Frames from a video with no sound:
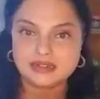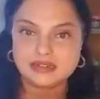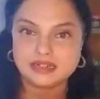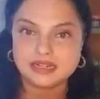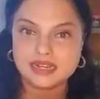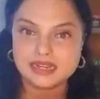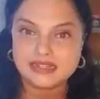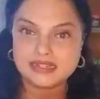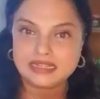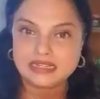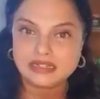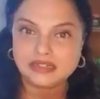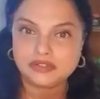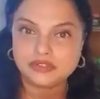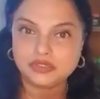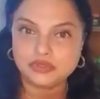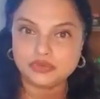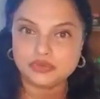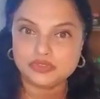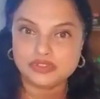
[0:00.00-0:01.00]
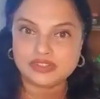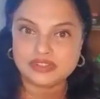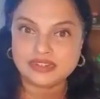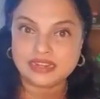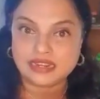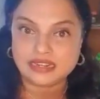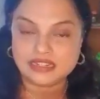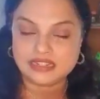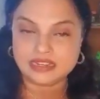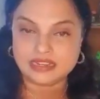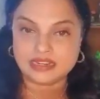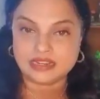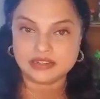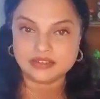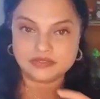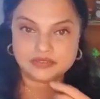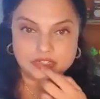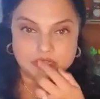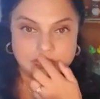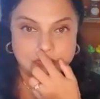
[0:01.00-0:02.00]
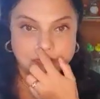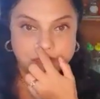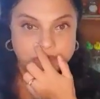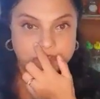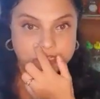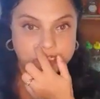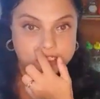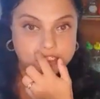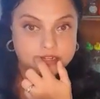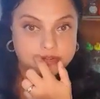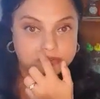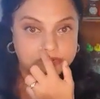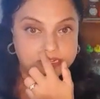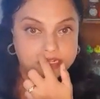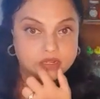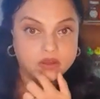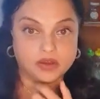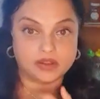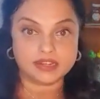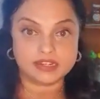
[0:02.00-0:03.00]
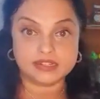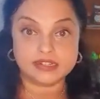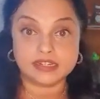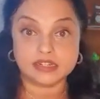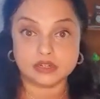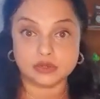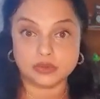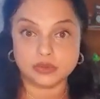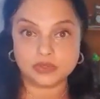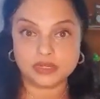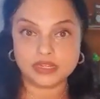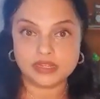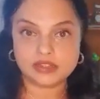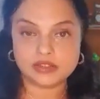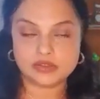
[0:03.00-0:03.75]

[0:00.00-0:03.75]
container used in India, which we generally call it katori.